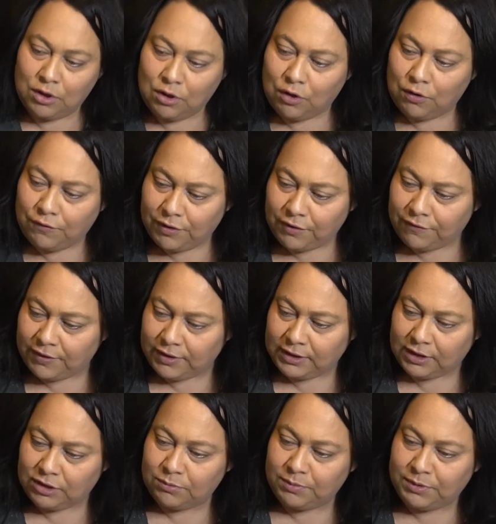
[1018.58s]
hope I'll find
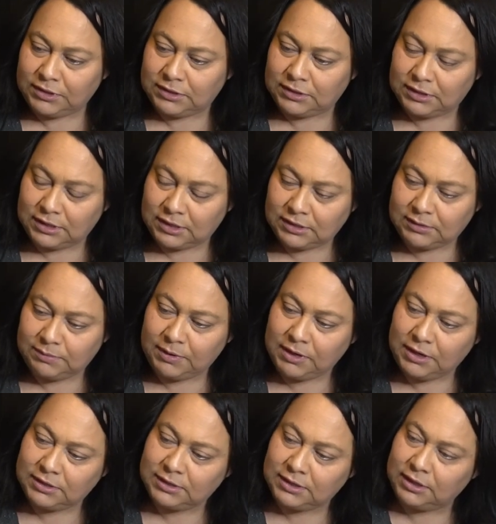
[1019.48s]
the other piece of this.
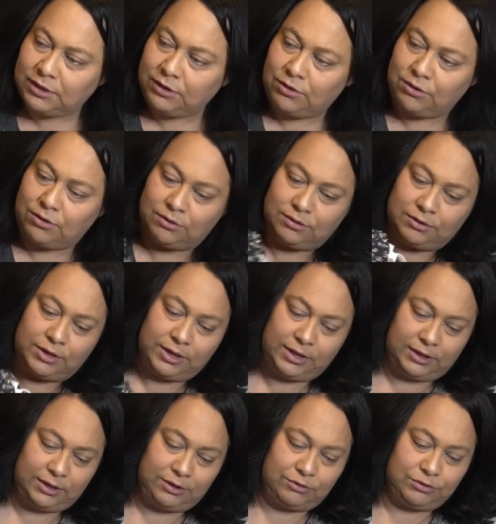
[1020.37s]
But it's a little,
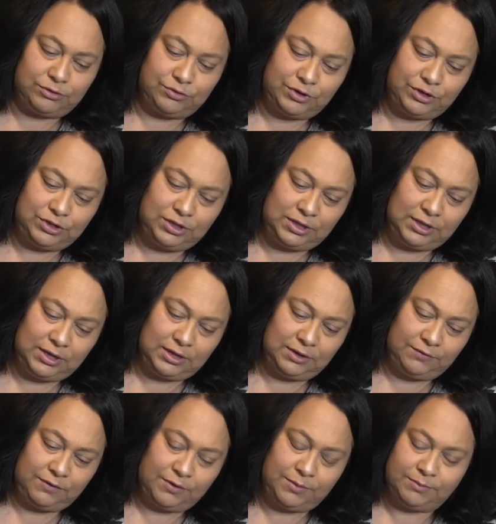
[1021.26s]
like a little stretchy
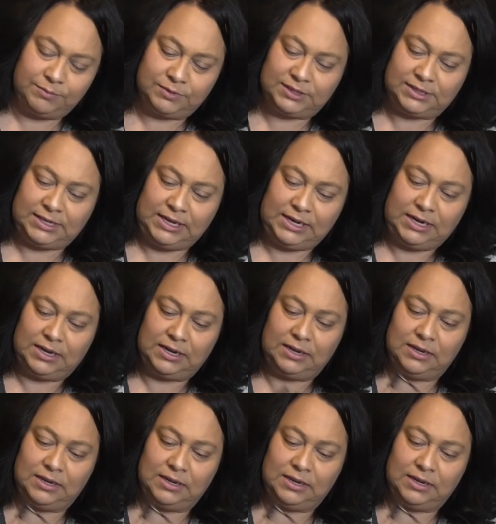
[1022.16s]
from seed.